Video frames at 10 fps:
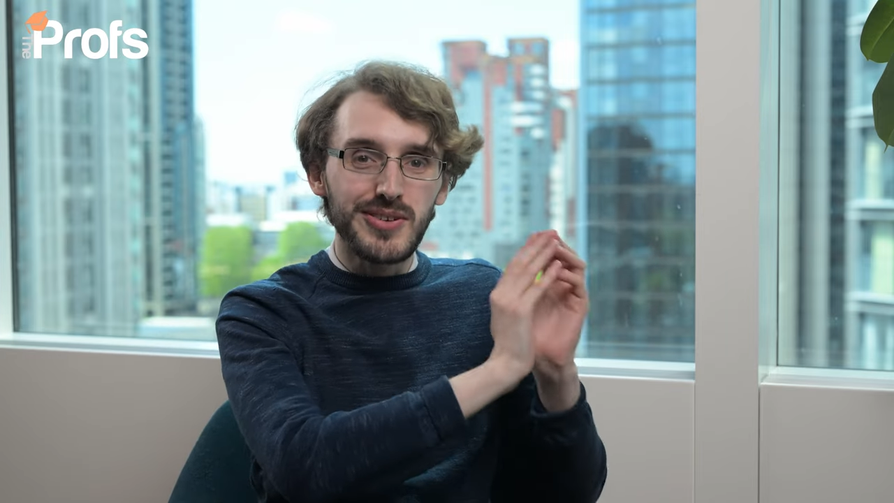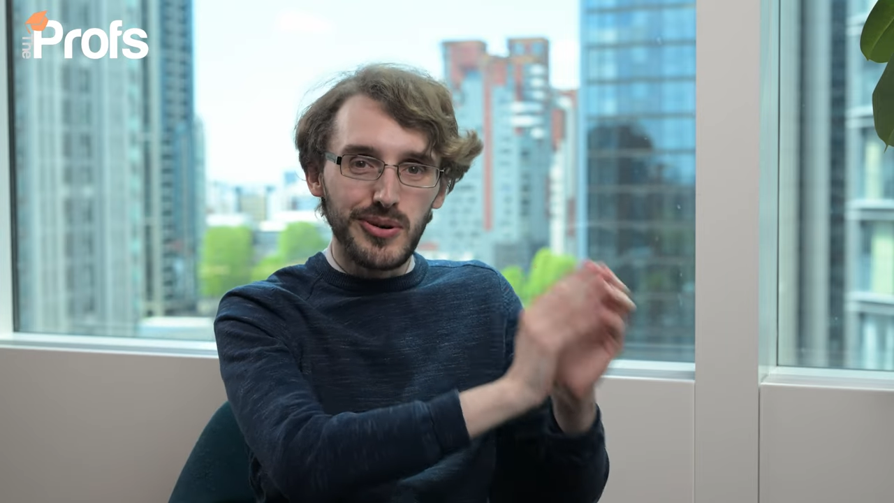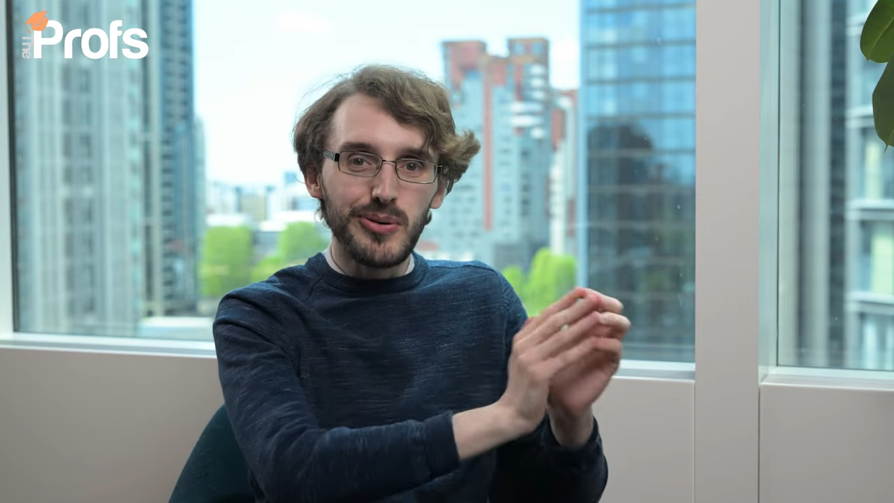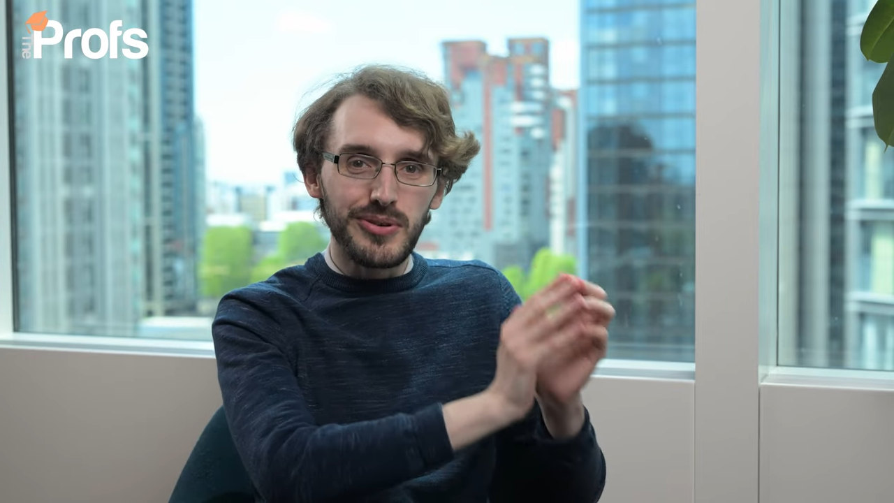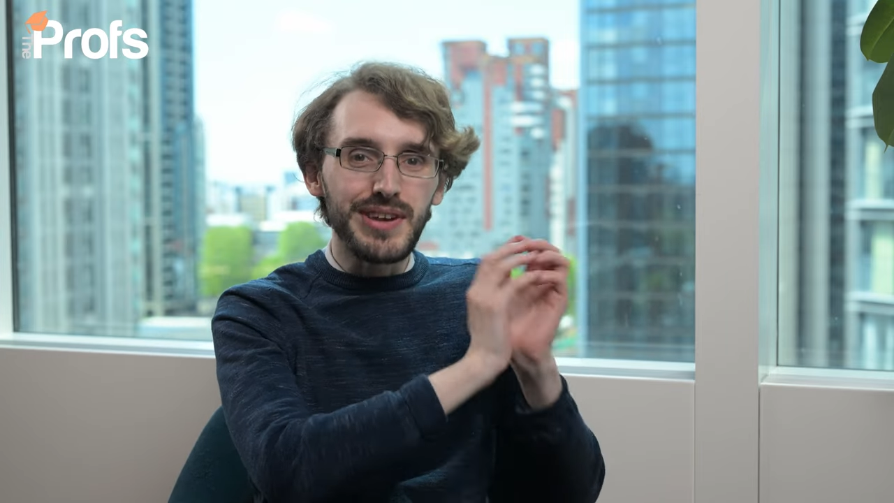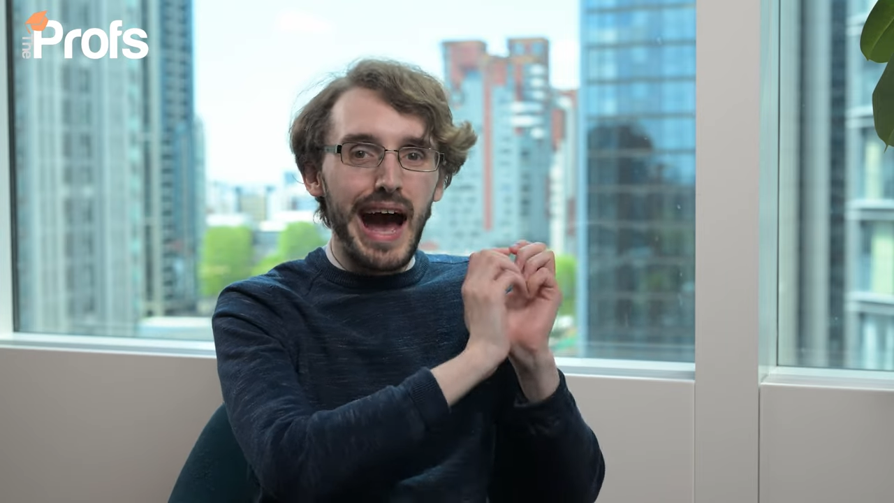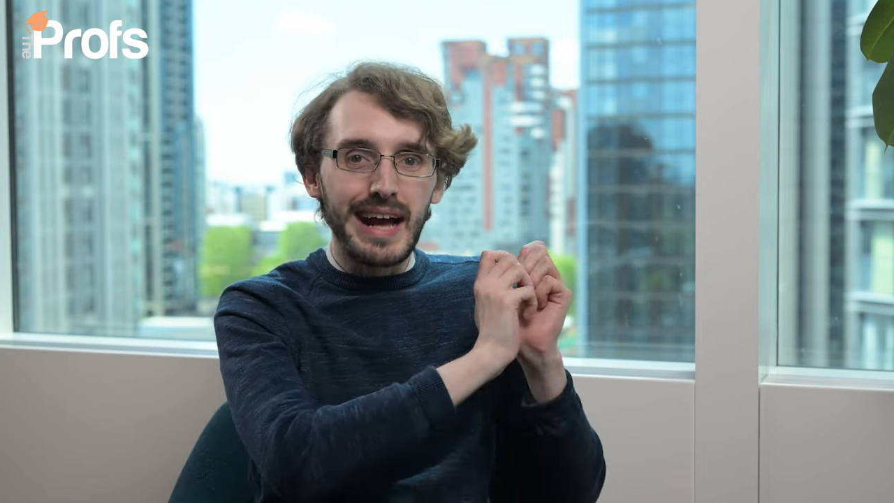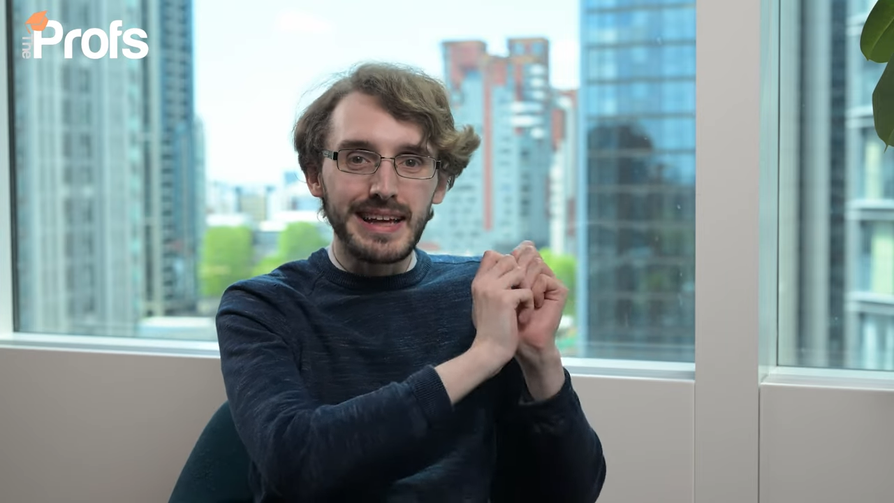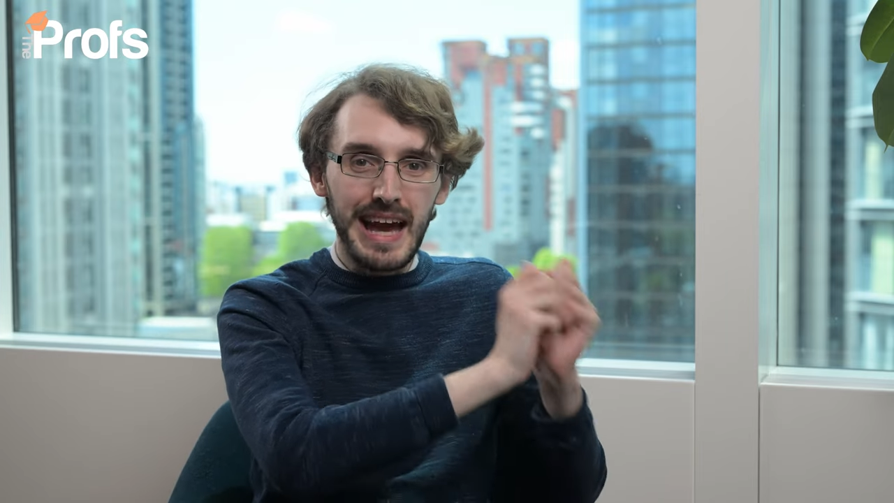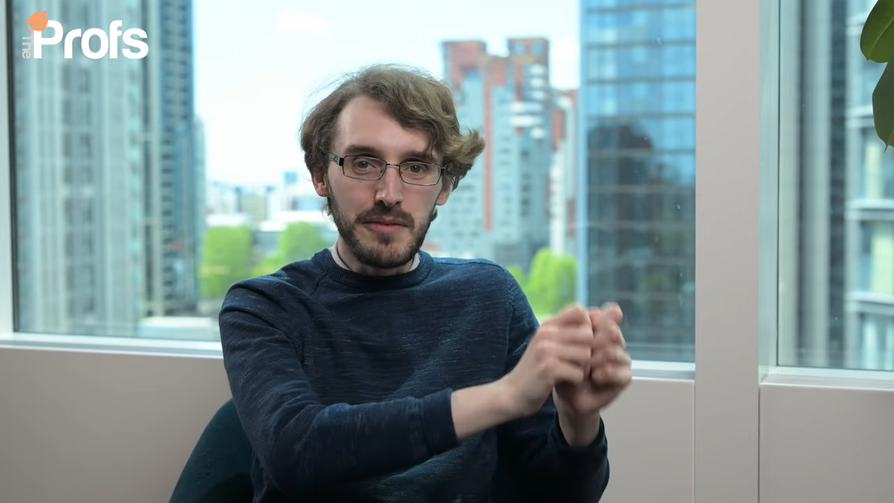course
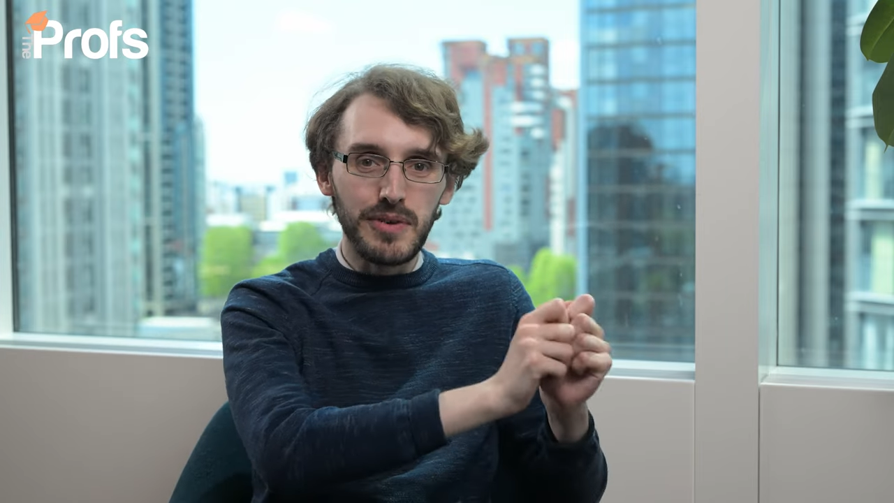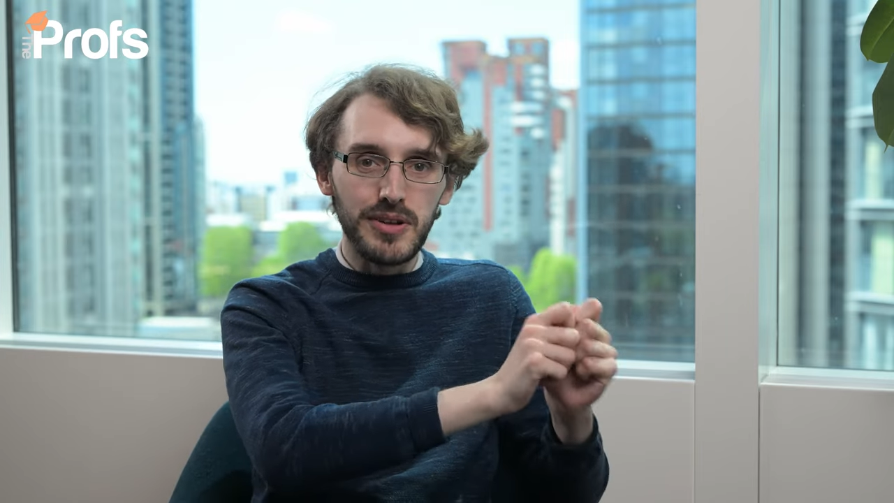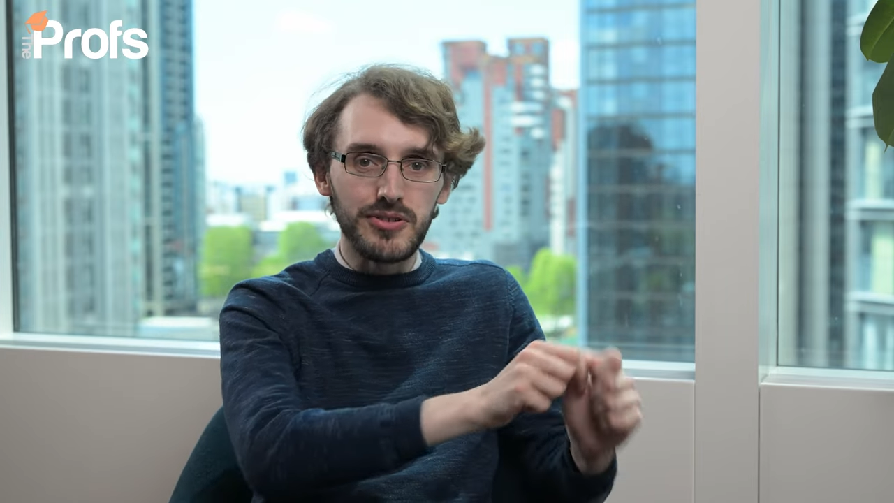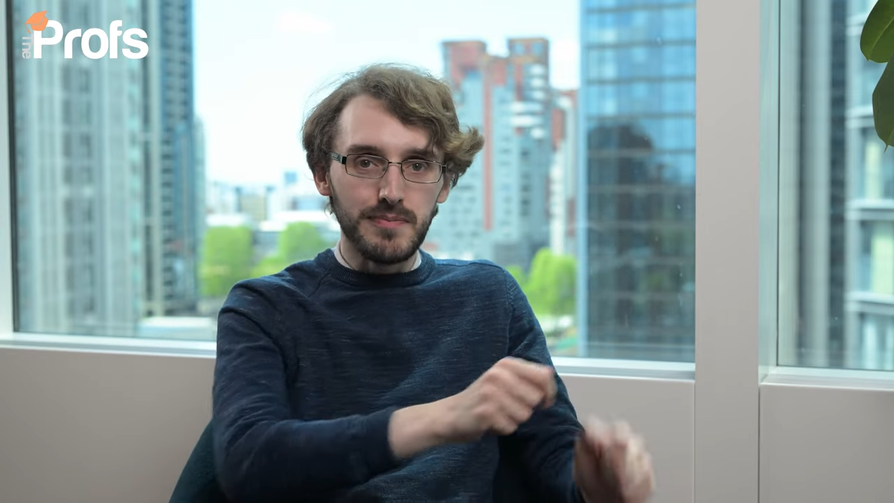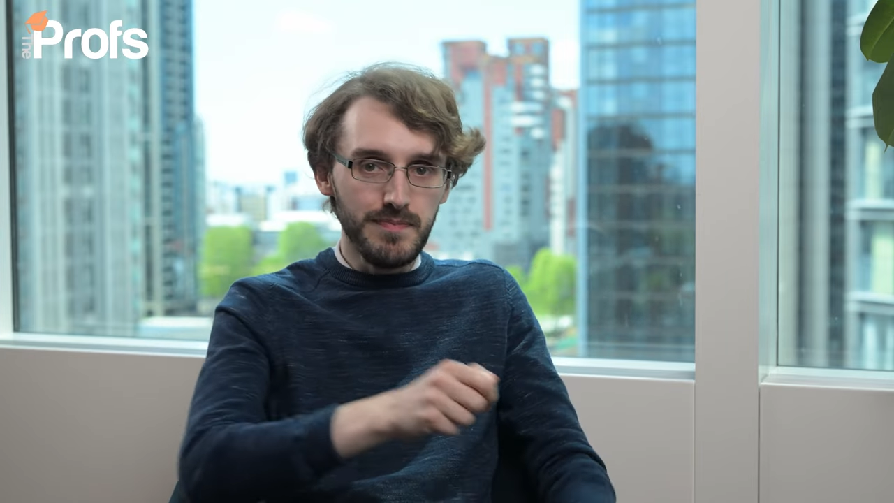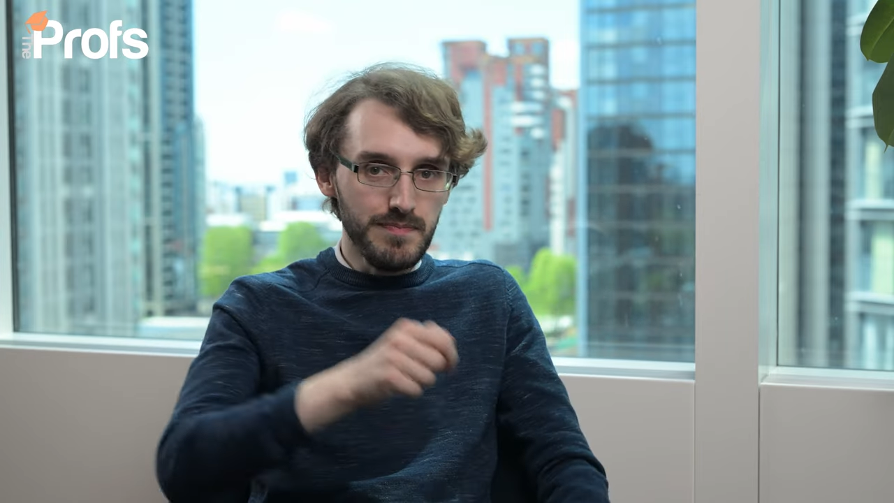at Cambridge?